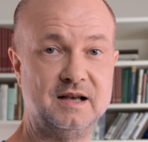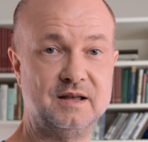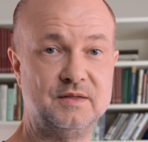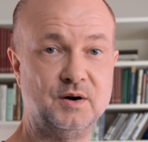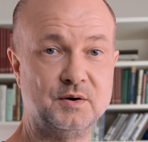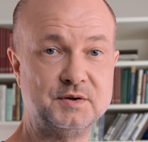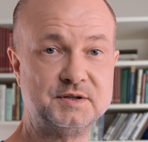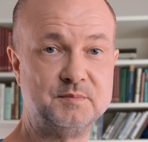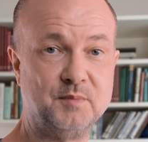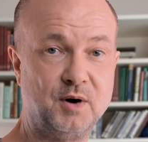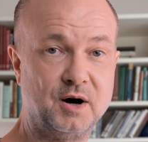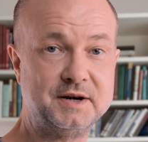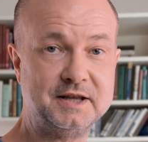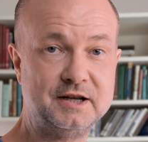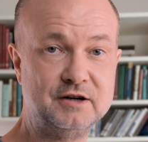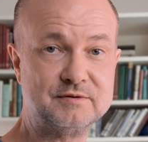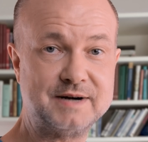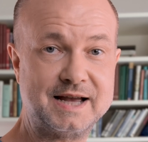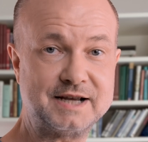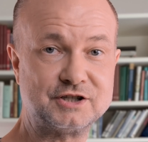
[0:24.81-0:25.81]
Those
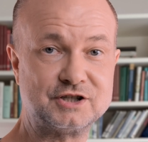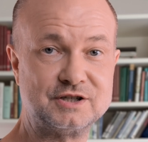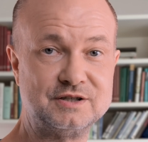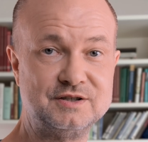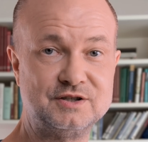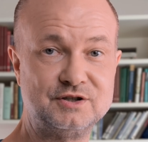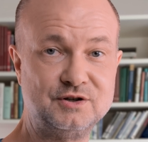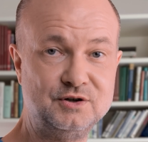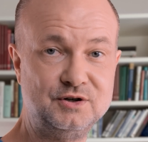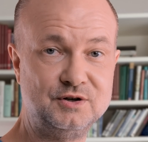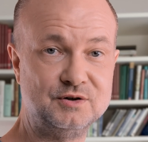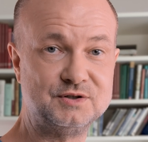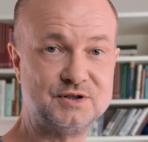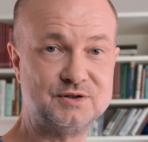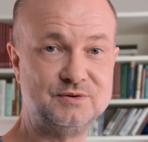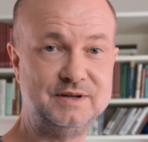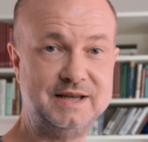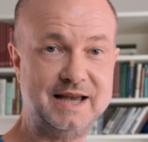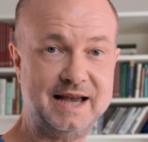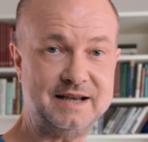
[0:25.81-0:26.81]
morning erections you
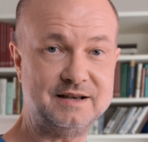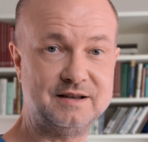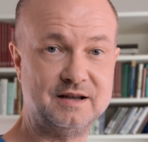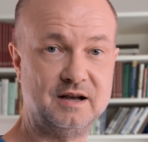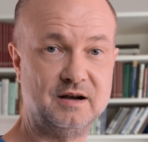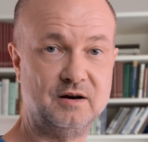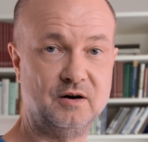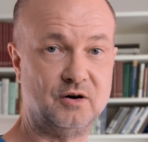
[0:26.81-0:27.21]
used to get